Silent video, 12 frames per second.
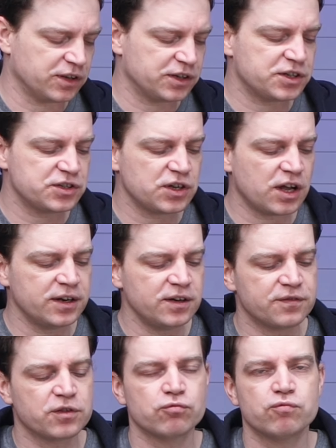The design
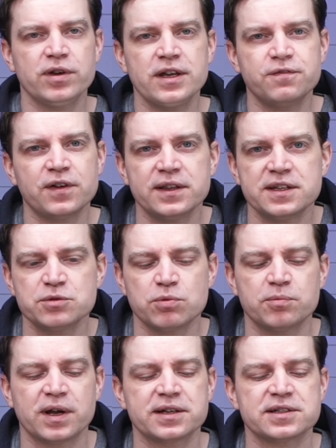of the rear fan, this
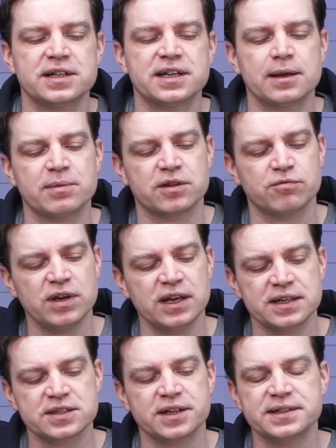one actually came out the rear,
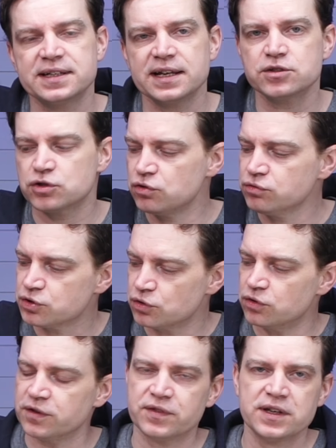is identical to
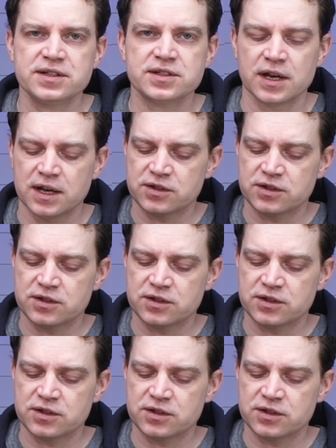all of these,